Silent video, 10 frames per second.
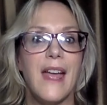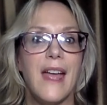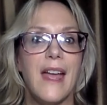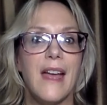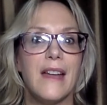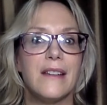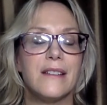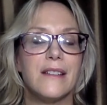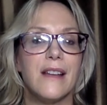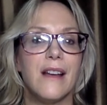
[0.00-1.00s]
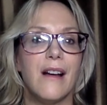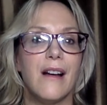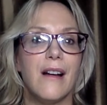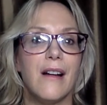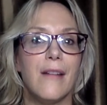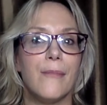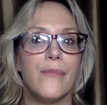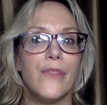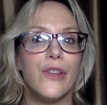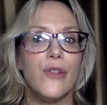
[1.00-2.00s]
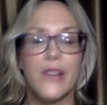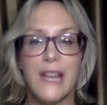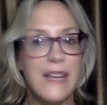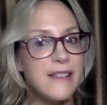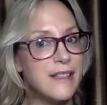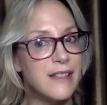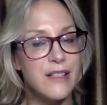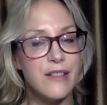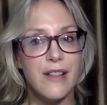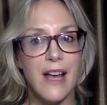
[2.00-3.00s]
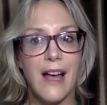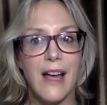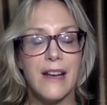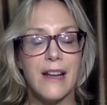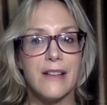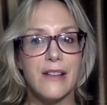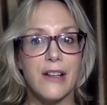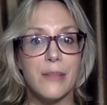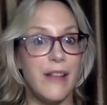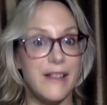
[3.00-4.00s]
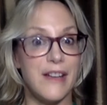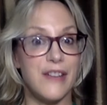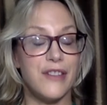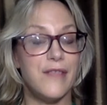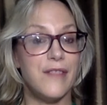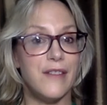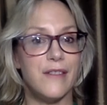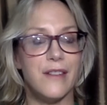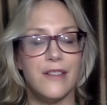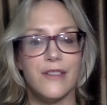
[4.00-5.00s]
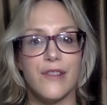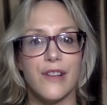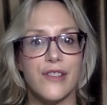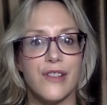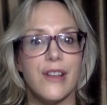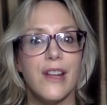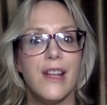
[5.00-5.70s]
And you can easily do that. Dr. Pillai has actually even given the instruction.